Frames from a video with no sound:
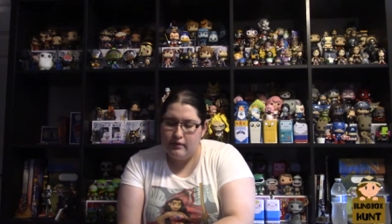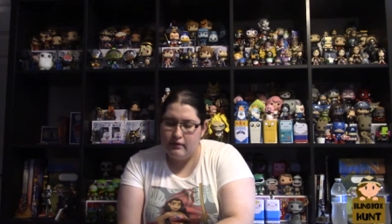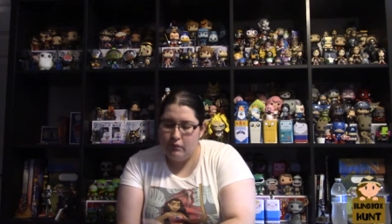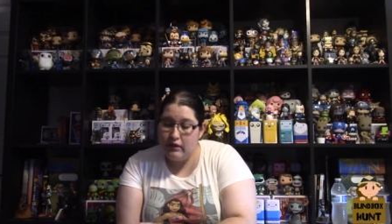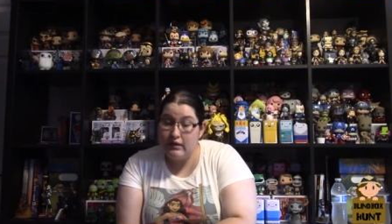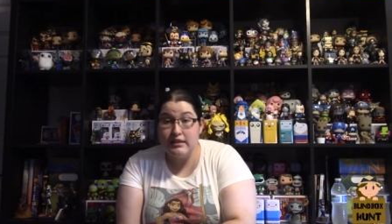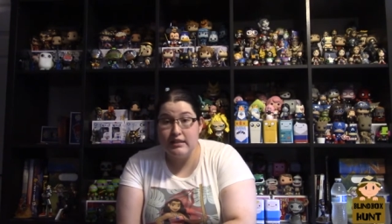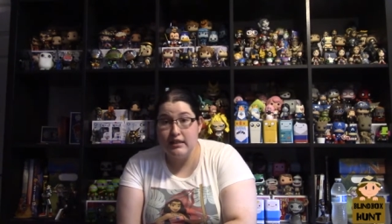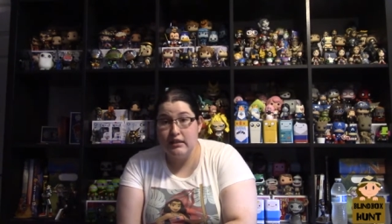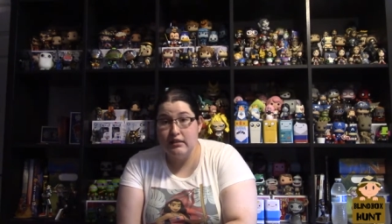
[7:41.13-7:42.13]
with the
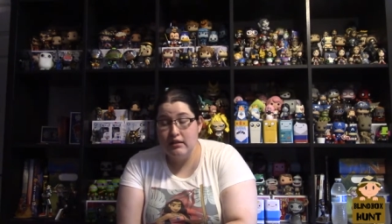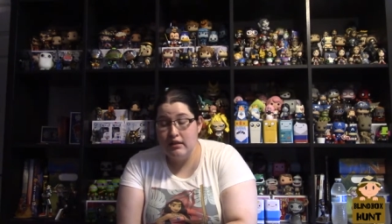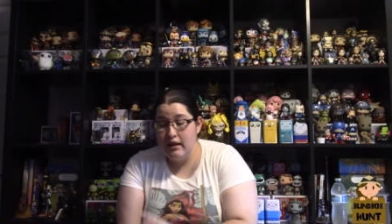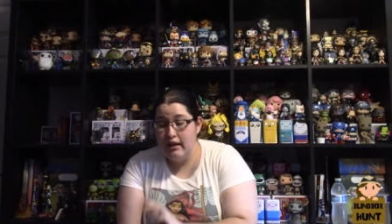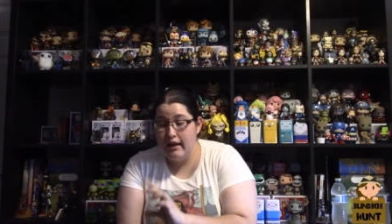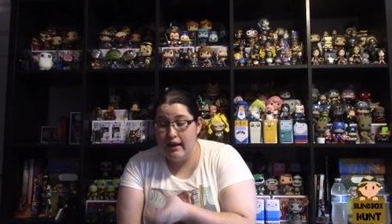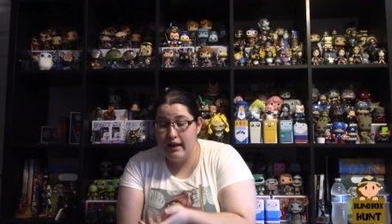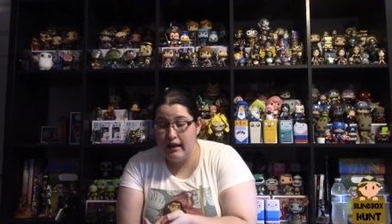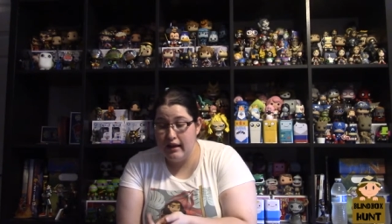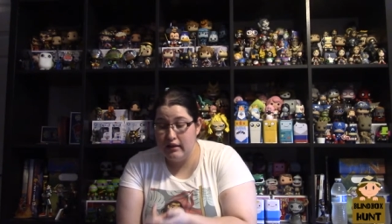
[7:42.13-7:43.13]
tin,
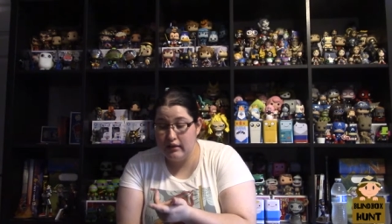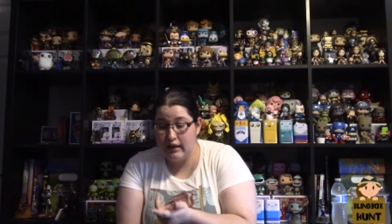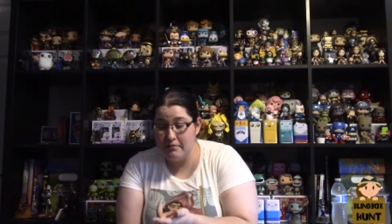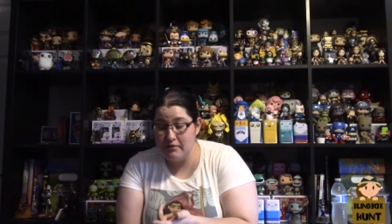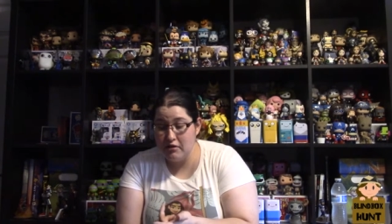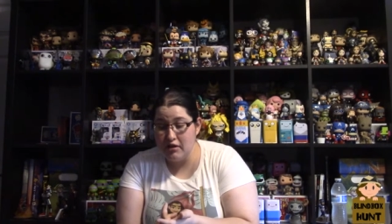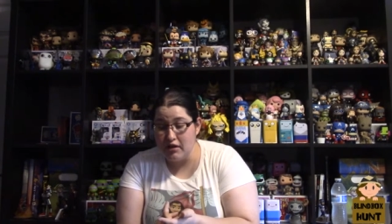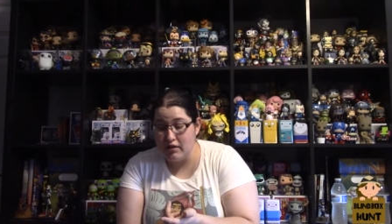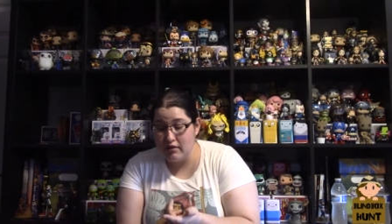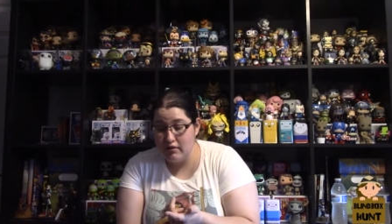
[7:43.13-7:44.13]
and Captain Hook,